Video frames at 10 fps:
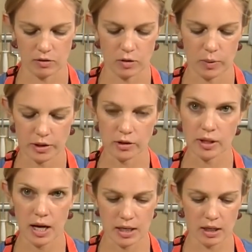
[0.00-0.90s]
So when you're
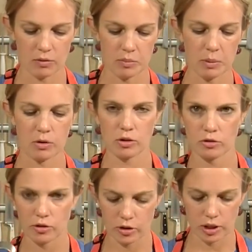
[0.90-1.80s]
cutting, remember to
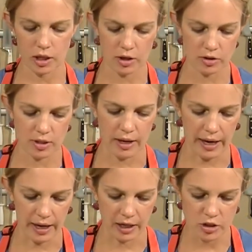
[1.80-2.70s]
use your cookie cutter to the
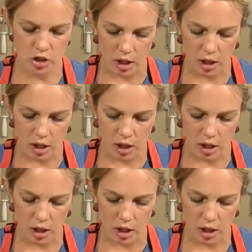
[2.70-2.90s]
edge